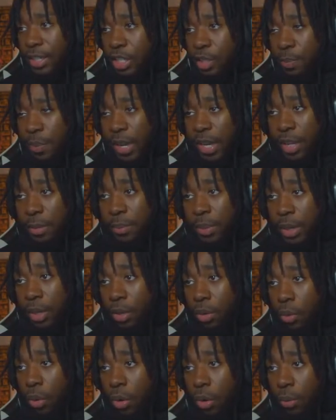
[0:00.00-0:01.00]
Spain pick
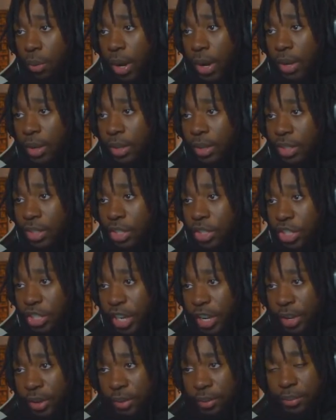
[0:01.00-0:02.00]
and roll, right?
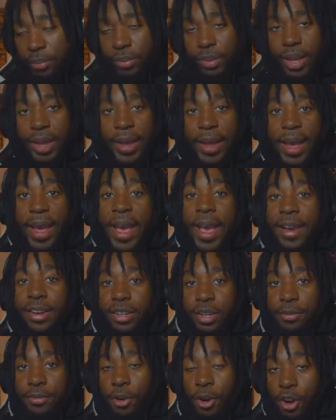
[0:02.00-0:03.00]
Chet,
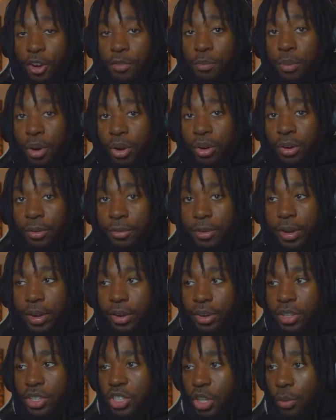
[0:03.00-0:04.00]
active off-ball
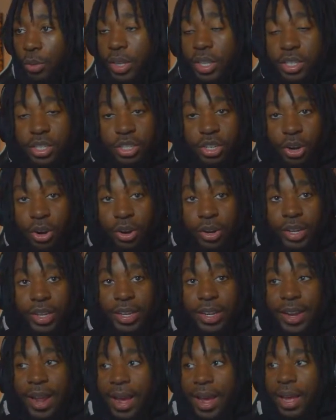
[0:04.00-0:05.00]
defender. So he's turning
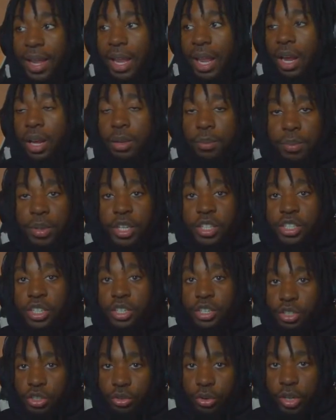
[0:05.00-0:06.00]
and not allowing PG
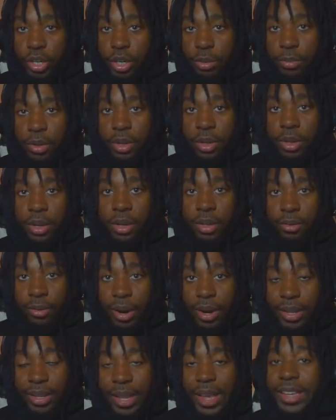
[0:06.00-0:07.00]
to screen him,
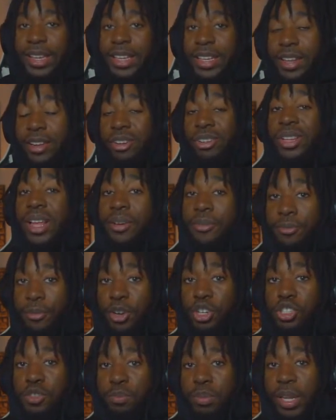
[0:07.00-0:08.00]
right? Like he did on that
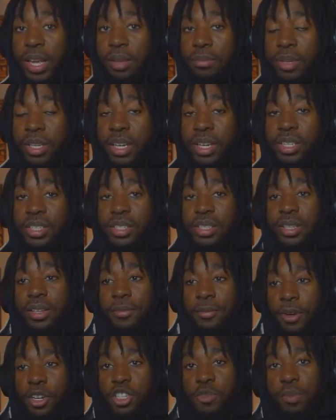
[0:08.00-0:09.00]
first play, because the
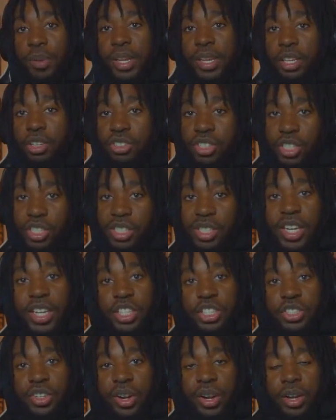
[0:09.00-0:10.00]
first play, he was just
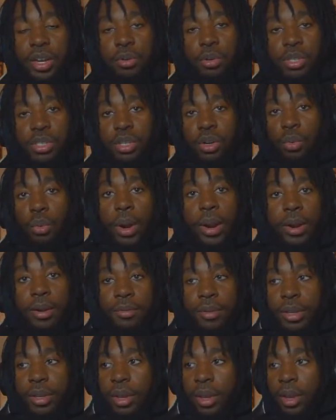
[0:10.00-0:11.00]
stationary. He wasn't aware
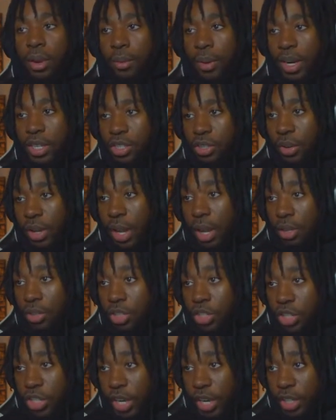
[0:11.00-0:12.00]
of it, right? So now
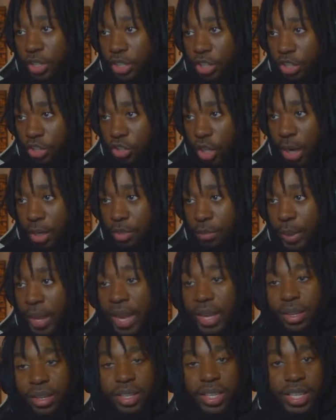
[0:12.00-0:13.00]
Chet just drops back.